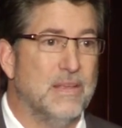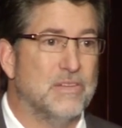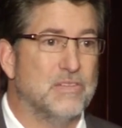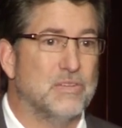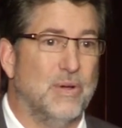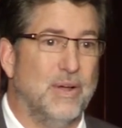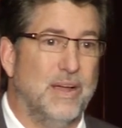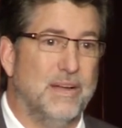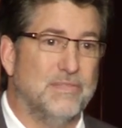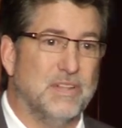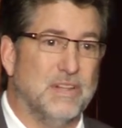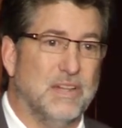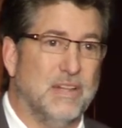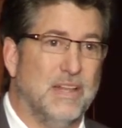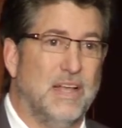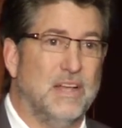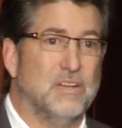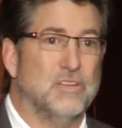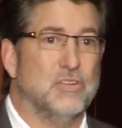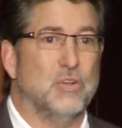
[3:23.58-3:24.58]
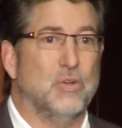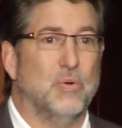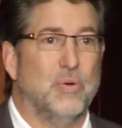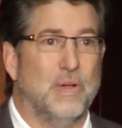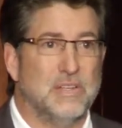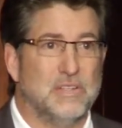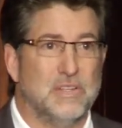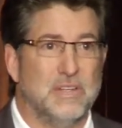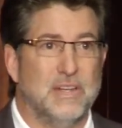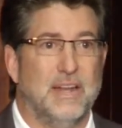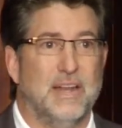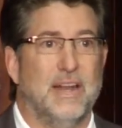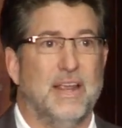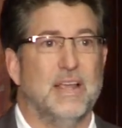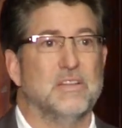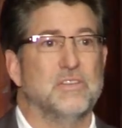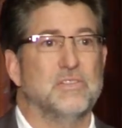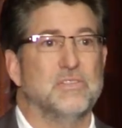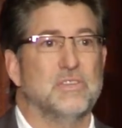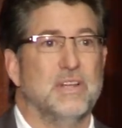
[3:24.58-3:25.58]
So after the lecture, question and
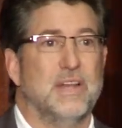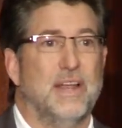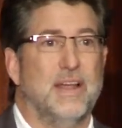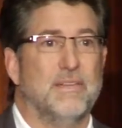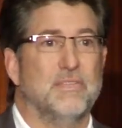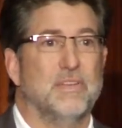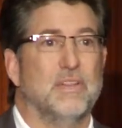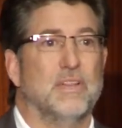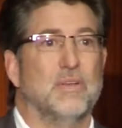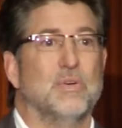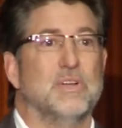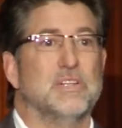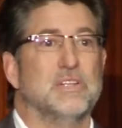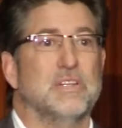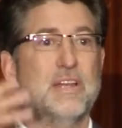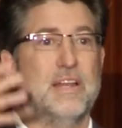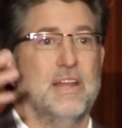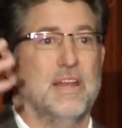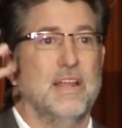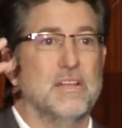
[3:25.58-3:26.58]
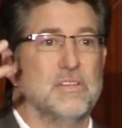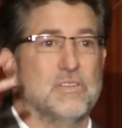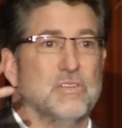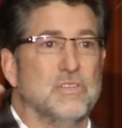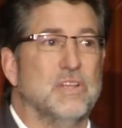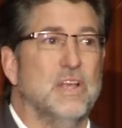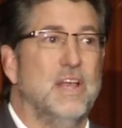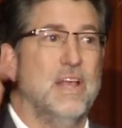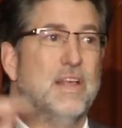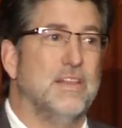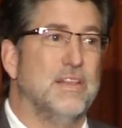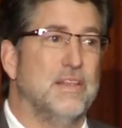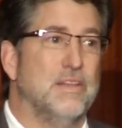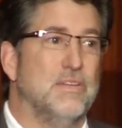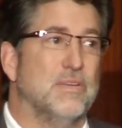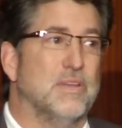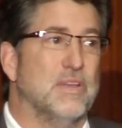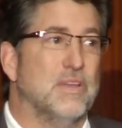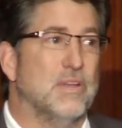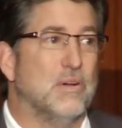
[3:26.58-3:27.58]
answers, and after the question and answers,
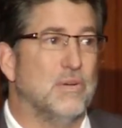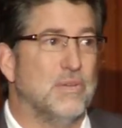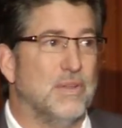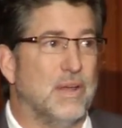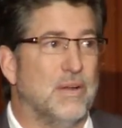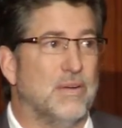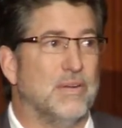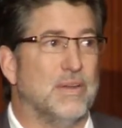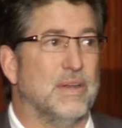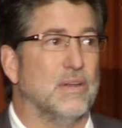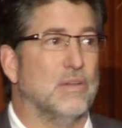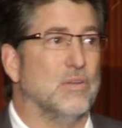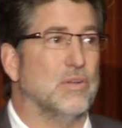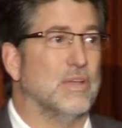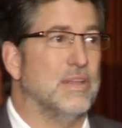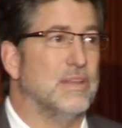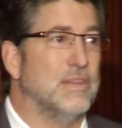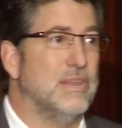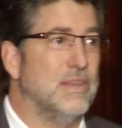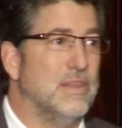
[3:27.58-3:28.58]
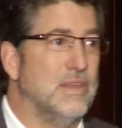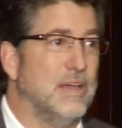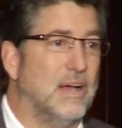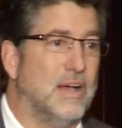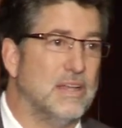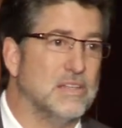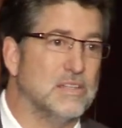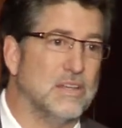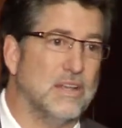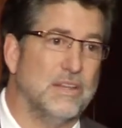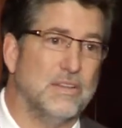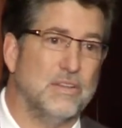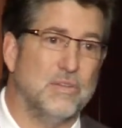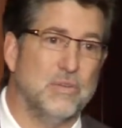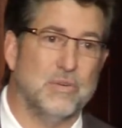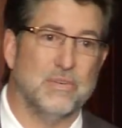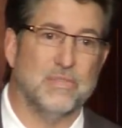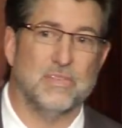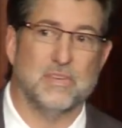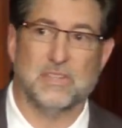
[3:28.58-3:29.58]
then you can go down and look at the Eyes on the
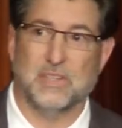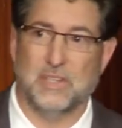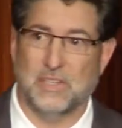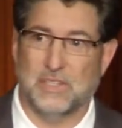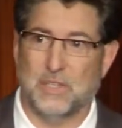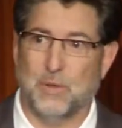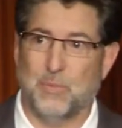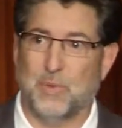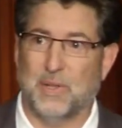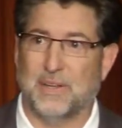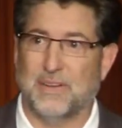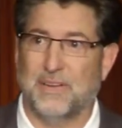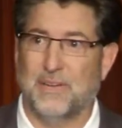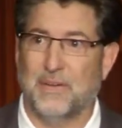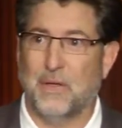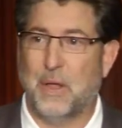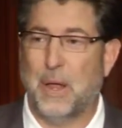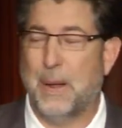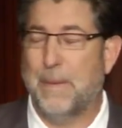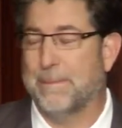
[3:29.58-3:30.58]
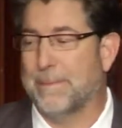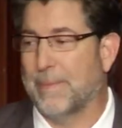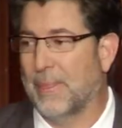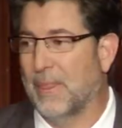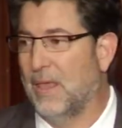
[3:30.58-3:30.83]
Universe exhibit, okay?